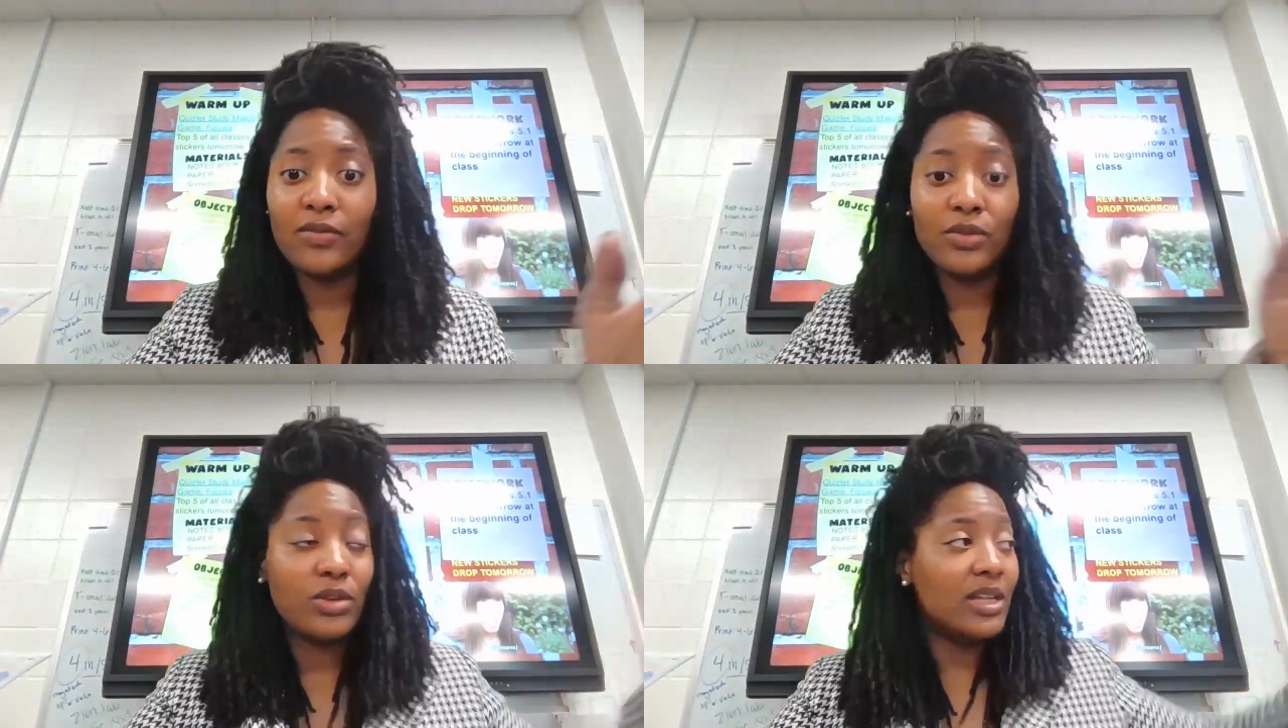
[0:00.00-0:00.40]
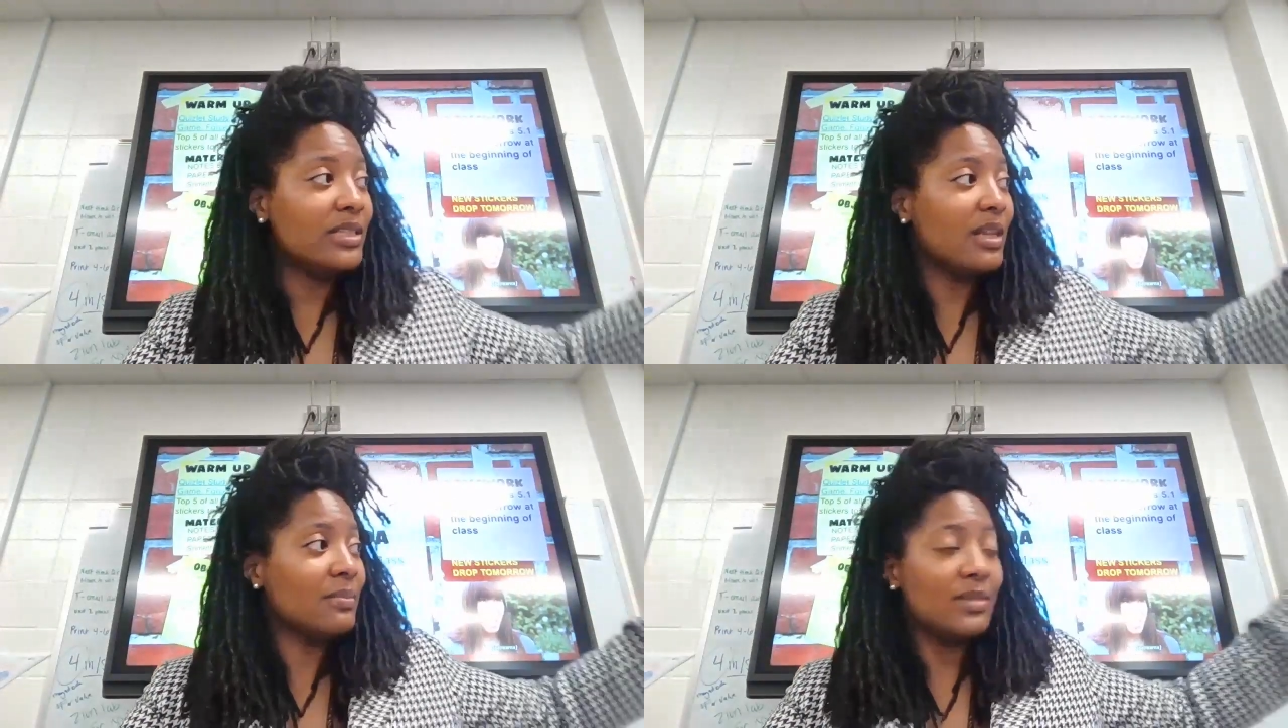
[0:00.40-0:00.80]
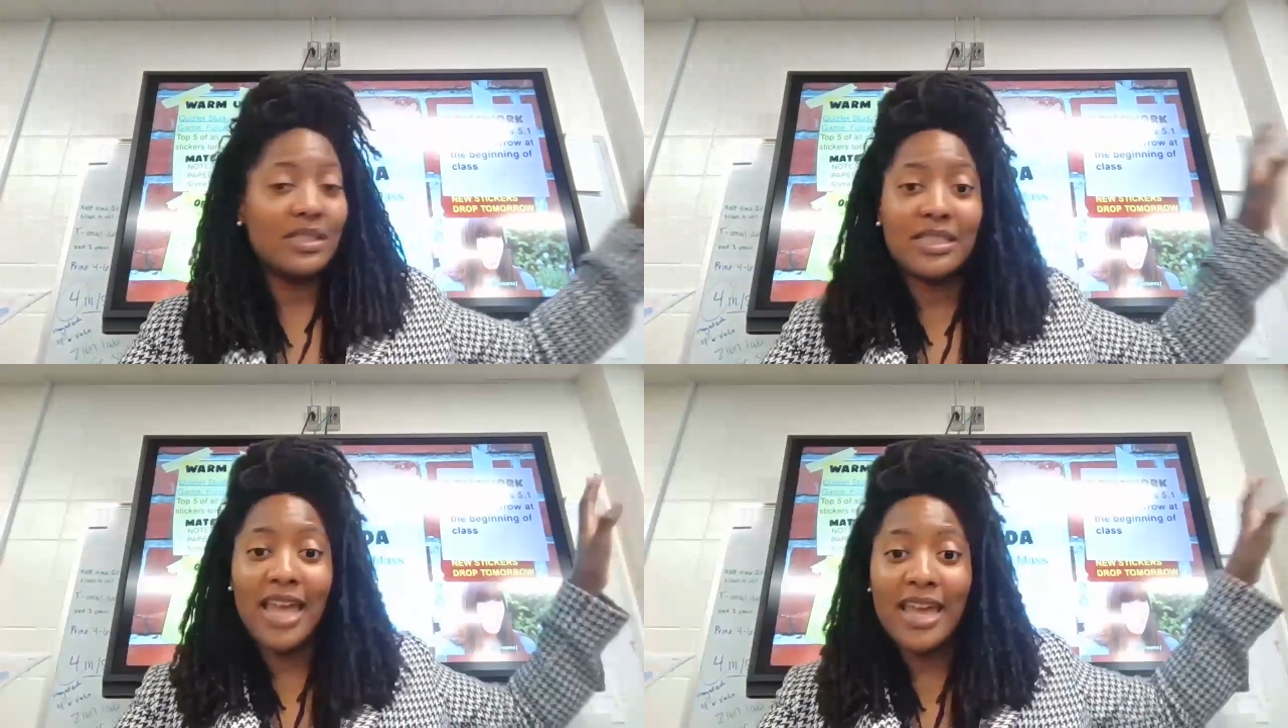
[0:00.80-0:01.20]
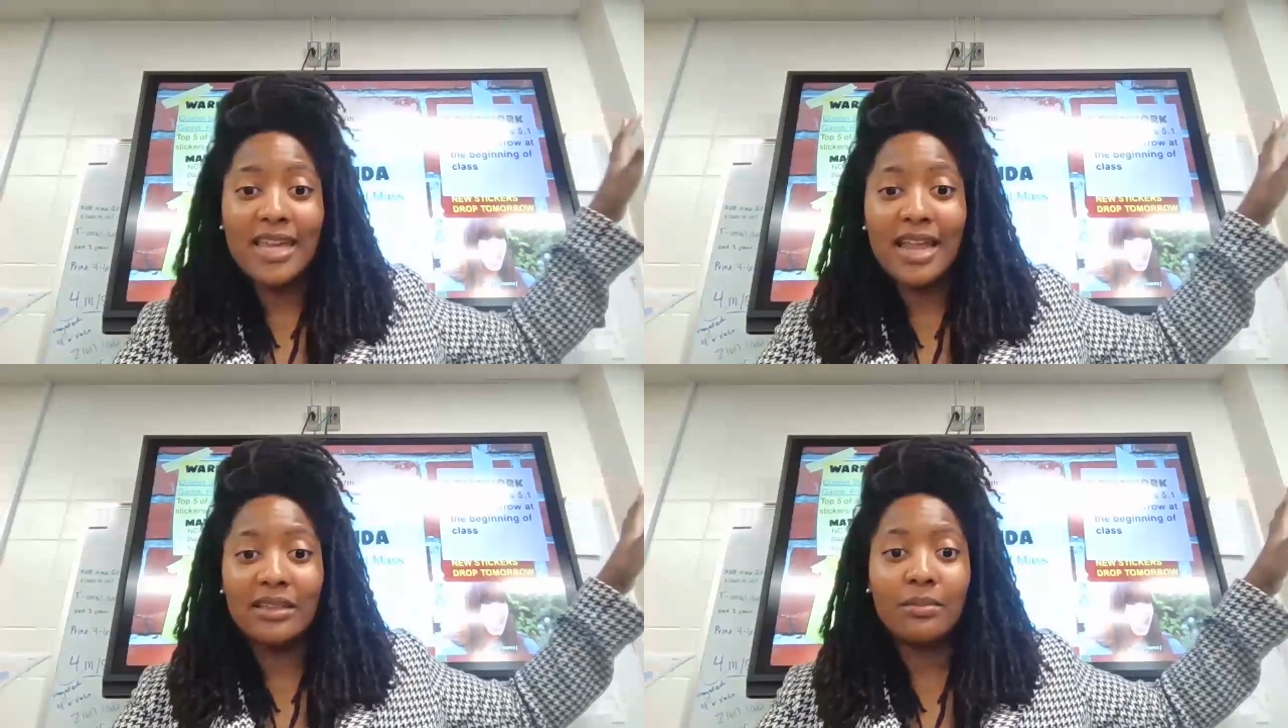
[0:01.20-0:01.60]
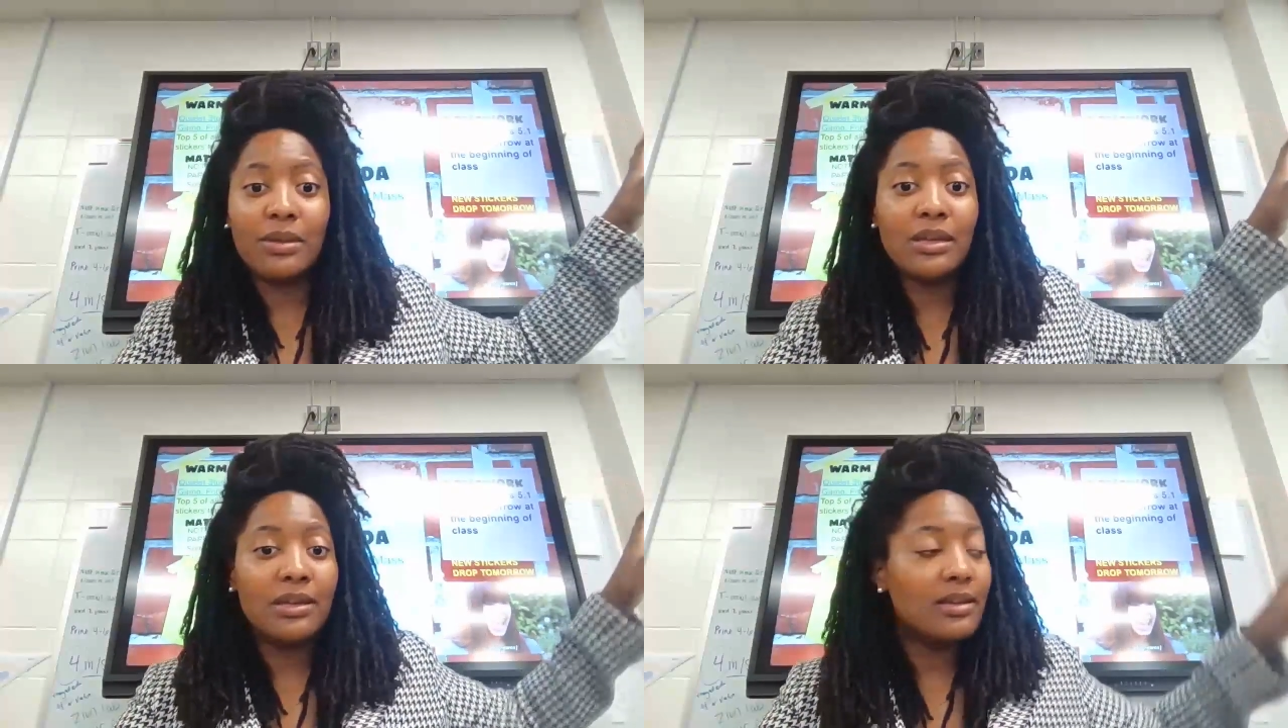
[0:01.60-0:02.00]
If you need some, take it out the
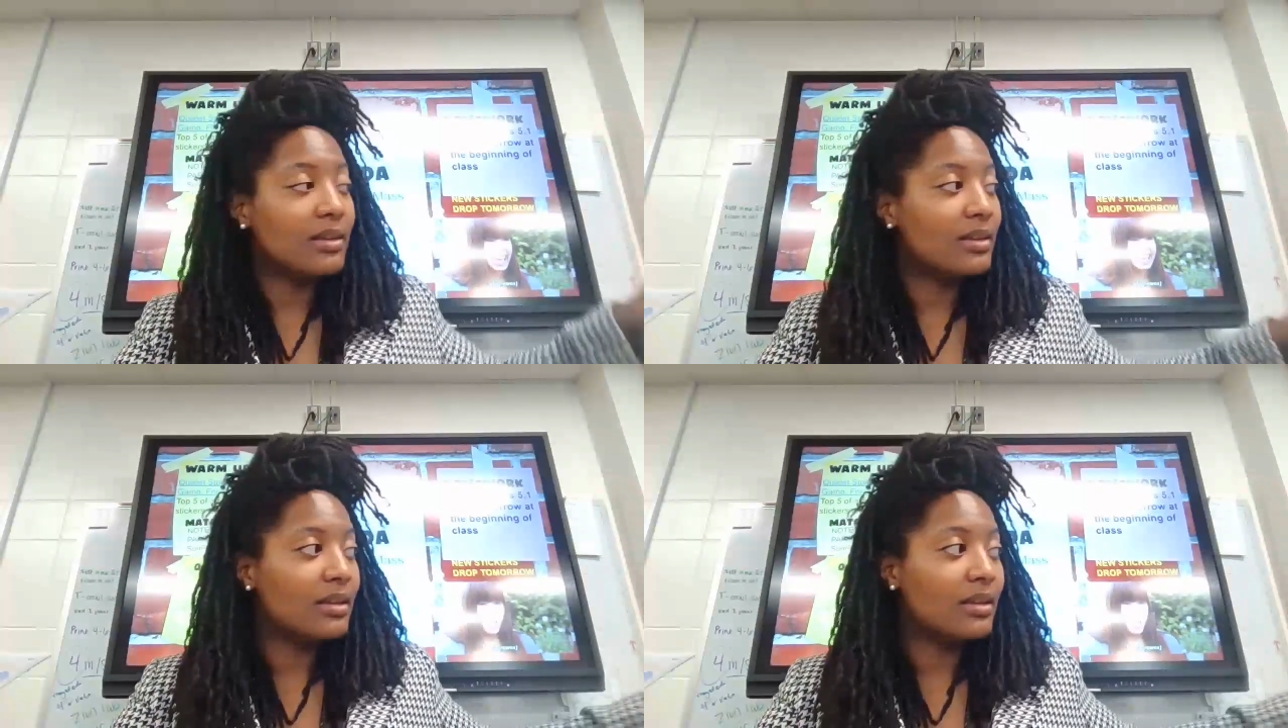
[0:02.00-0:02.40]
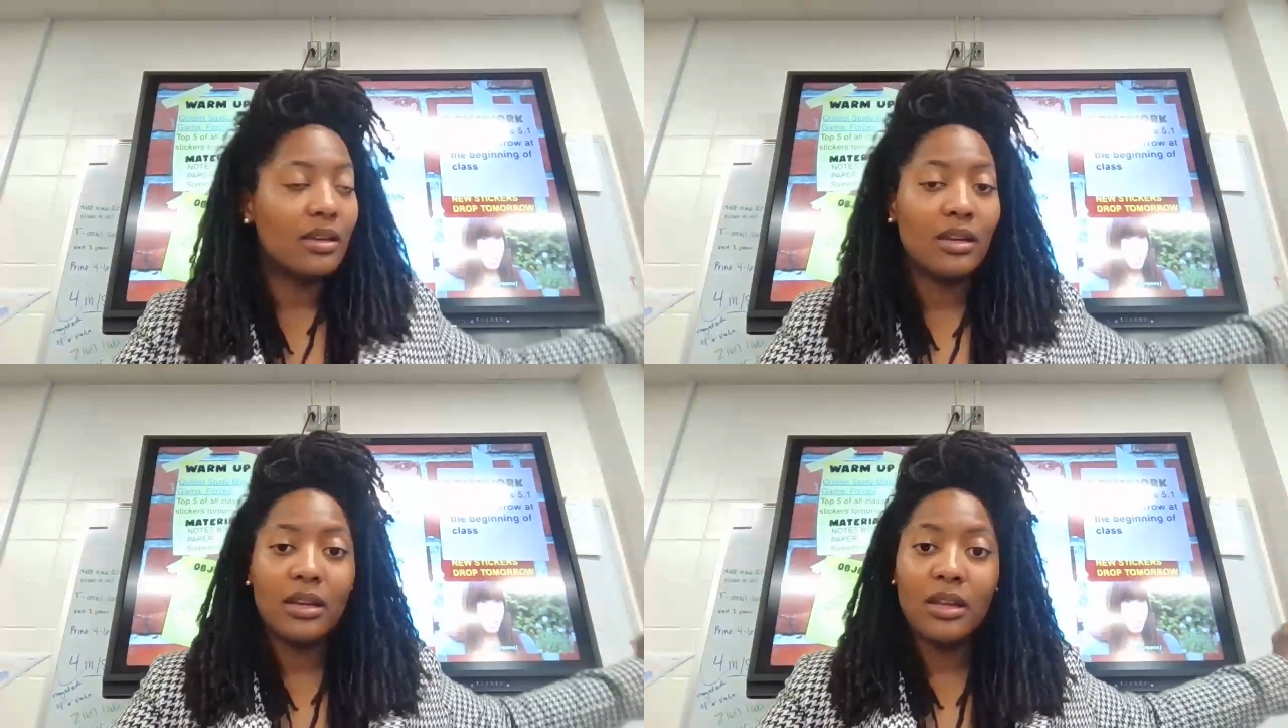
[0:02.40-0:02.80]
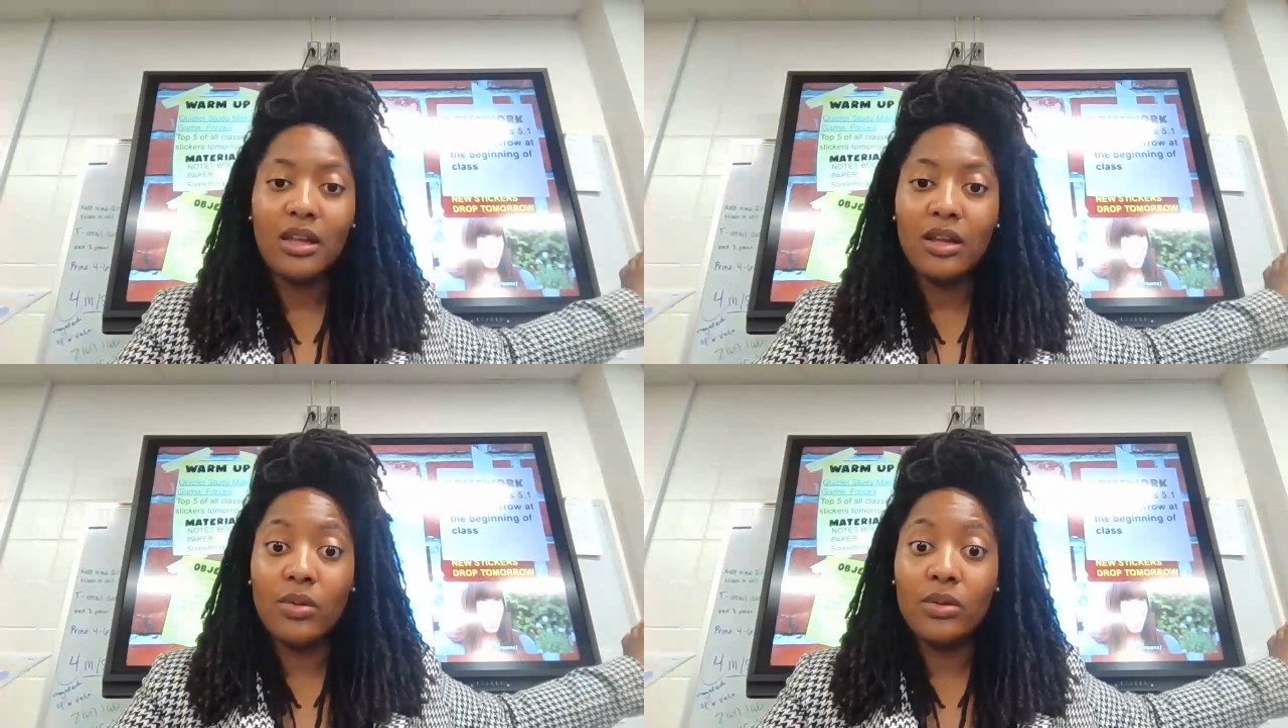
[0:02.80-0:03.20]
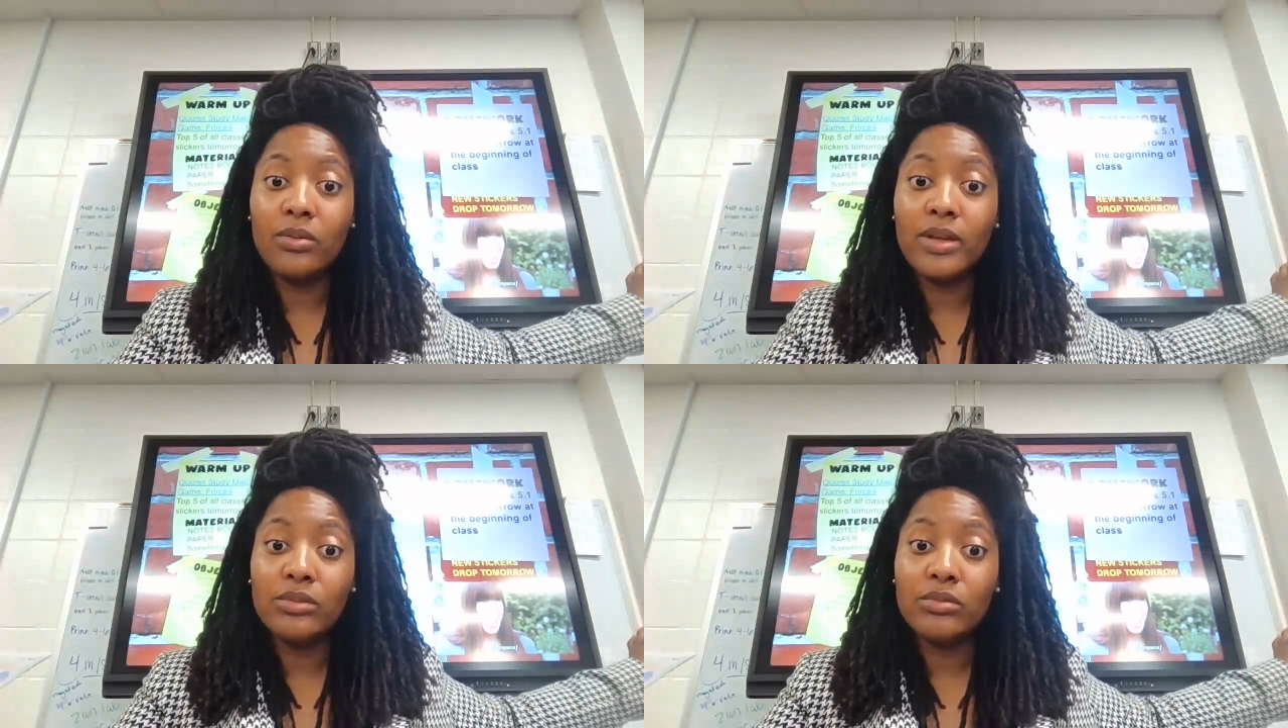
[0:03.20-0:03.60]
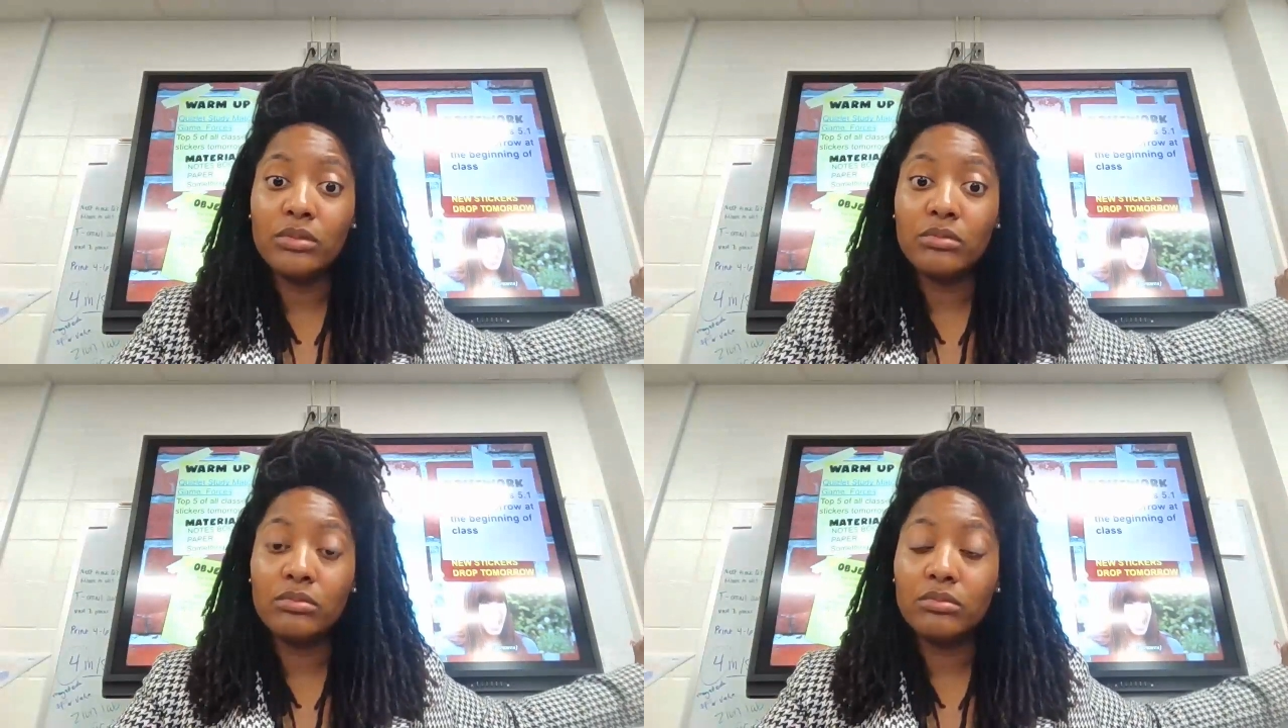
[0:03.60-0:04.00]
bin and go in the restroom.